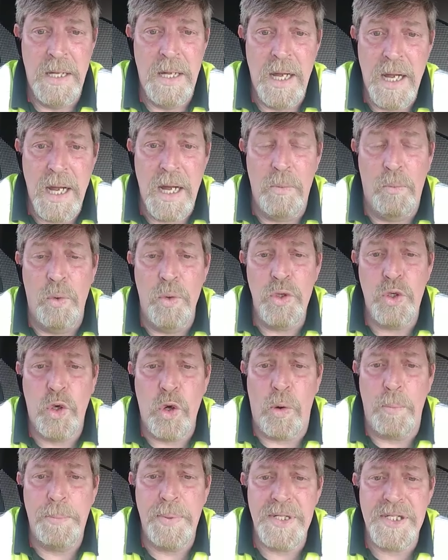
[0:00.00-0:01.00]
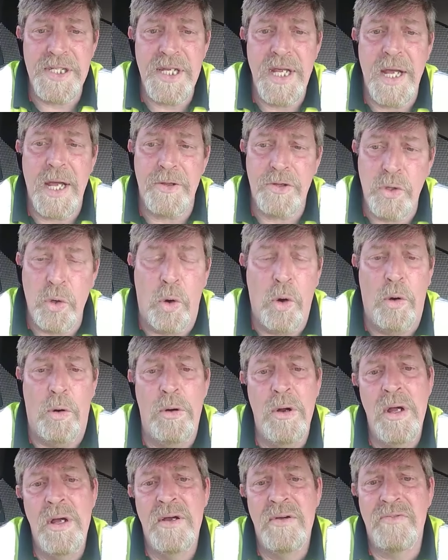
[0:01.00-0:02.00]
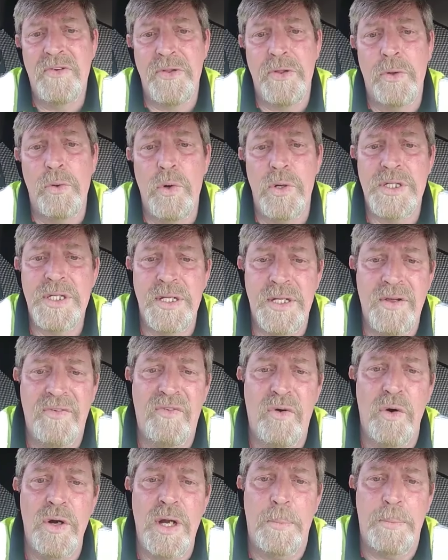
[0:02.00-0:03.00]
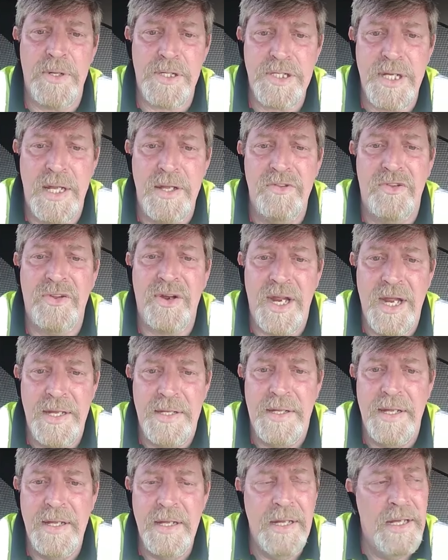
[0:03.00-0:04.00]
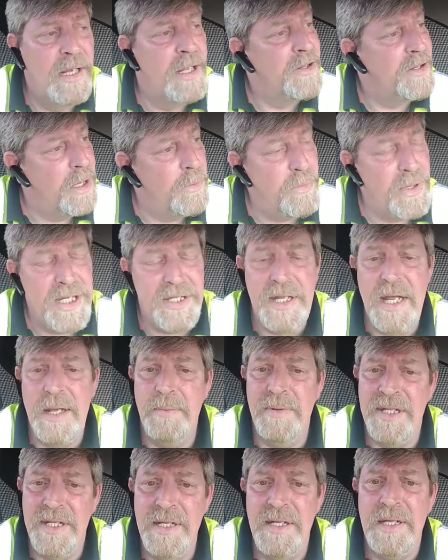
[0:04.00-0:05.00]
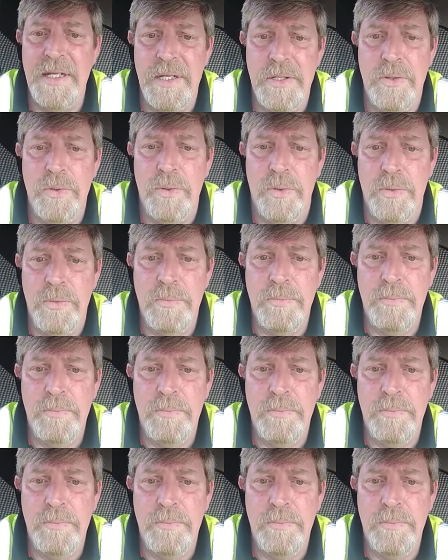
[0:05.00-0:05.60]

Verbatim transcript: It won't compensate at all for the loss of the 40% trade that we do with the EU.